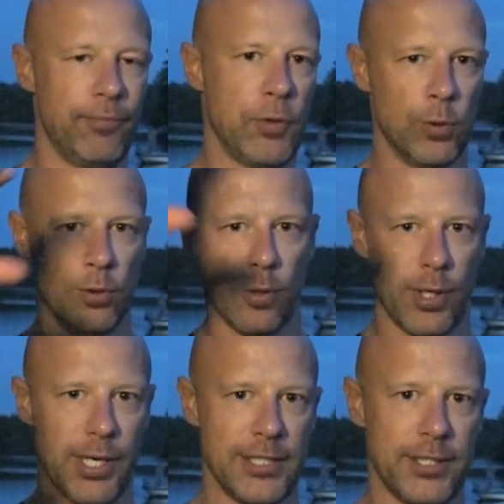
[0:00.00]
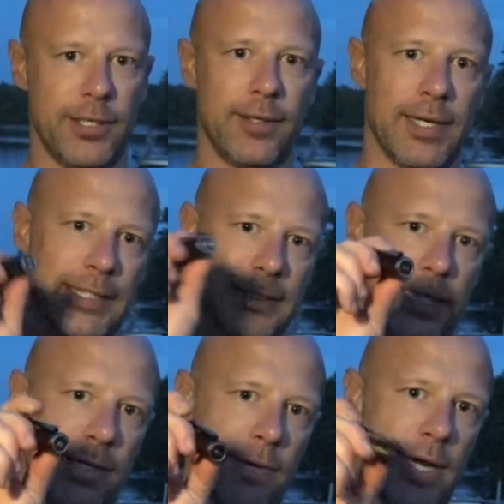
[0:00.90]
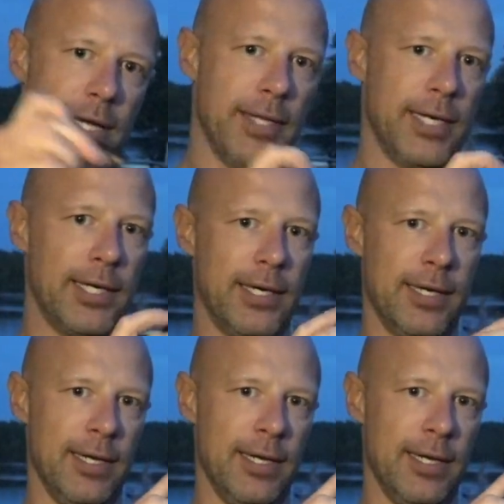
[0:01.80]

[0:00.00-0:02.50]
tool organizer. I can stick it right on there